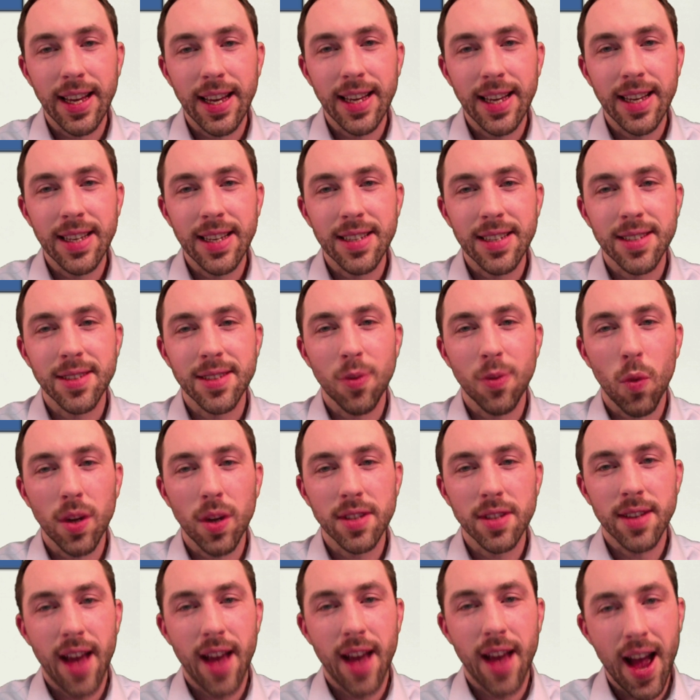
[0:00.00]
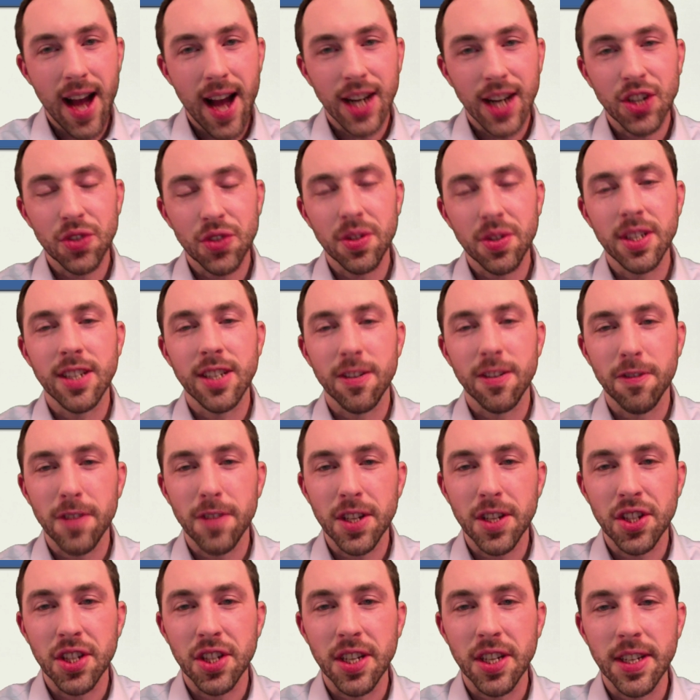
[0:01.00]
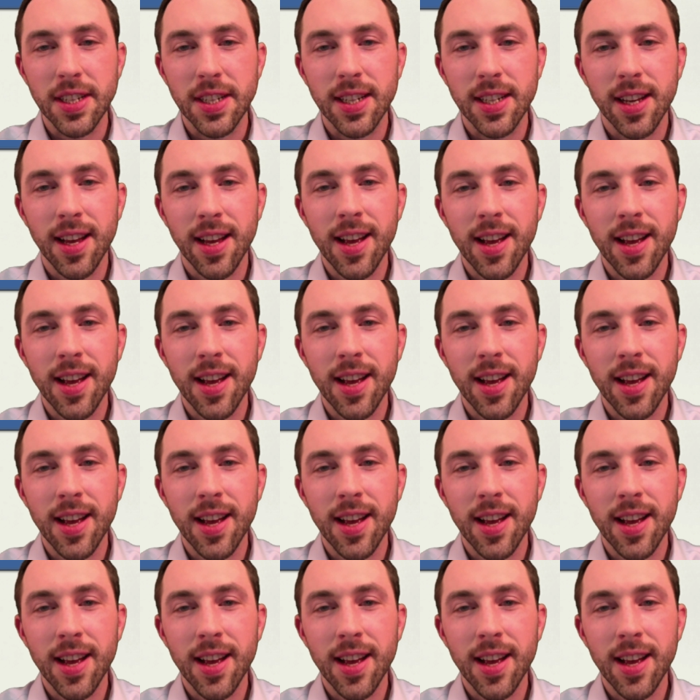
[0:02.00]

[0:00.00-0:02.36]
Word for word: is what's actually deficient,